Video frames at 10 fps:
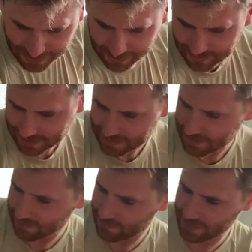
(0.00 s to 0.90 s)
out, and you
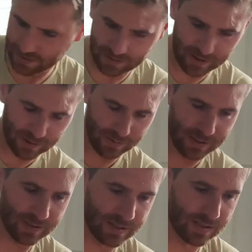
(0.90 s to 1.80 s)
can feel the other one's
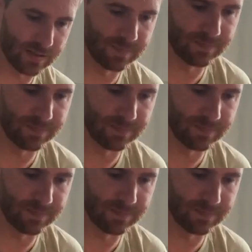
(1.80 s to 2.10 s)
just